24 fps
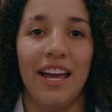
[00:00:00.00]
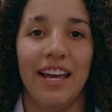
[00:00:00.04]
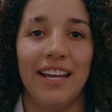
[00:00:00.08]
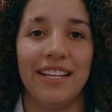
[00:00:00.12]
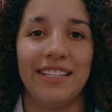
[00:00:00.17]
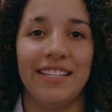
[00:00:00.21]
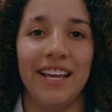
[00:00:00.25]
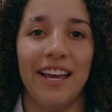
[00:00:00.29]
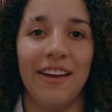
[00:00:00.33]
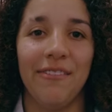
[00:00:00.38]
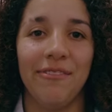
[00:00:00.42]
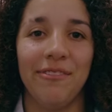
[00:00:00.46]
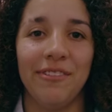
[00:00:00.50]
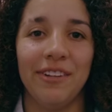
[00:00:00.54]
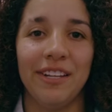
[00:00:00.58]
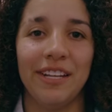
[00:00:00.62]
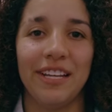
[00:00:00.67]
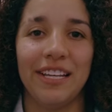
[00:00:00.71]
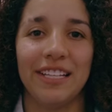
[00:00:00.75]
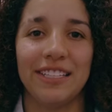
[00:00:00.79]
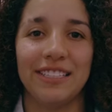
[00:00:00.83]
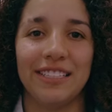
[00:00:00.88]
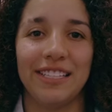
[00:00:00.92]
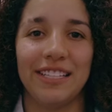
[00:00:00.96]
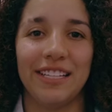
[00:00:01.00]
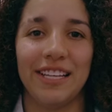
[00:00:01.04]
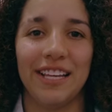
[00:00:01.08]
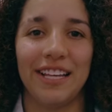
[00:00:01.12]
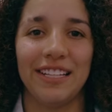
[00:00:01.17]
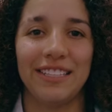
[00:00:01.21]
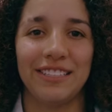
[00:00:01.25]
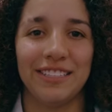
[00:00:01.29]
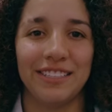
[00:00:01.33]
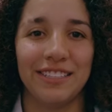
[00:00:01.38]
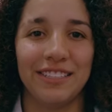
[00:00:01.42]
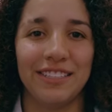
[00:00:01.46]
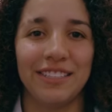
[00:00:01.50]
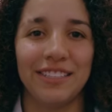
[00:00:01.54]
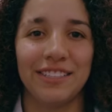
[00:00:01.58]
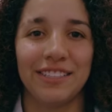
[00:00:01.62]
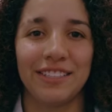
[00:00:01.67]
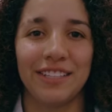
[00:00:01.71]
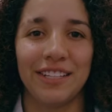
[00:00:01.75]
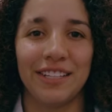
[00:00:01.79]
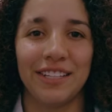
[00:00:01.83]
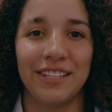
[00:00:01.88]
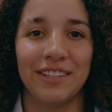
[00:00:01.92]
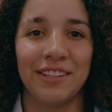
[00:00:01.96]
It definitely is. It's,
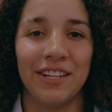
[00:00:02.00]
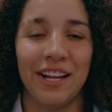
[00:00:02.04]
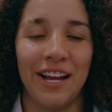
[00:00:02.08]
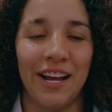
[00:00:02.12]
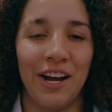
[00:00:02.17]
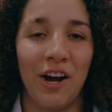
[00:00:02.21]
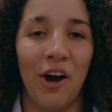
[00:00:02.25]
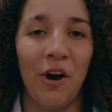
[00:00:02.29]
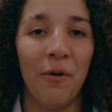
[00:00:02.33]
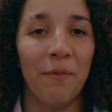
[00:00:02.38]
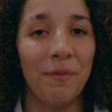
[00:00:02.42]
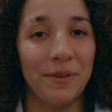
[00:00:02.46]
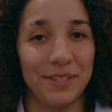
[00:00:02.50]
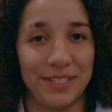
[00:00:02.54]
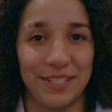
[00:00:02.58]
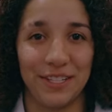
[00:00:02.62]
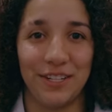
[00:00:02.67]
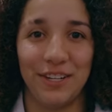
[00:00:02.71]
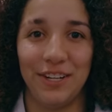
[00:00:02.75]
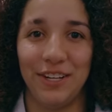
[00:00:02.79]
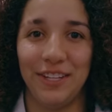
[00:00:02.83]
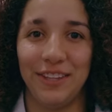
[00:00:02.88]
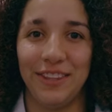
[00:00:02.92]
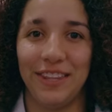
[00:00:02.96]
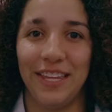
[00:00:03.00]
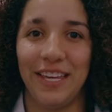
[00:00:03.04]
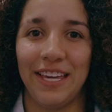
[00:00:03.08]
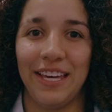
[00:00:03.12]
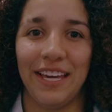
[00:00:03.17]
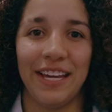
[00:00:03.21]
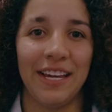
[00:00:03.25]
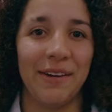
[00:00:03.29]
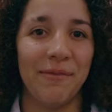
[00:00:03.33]
I hope it's a good thing.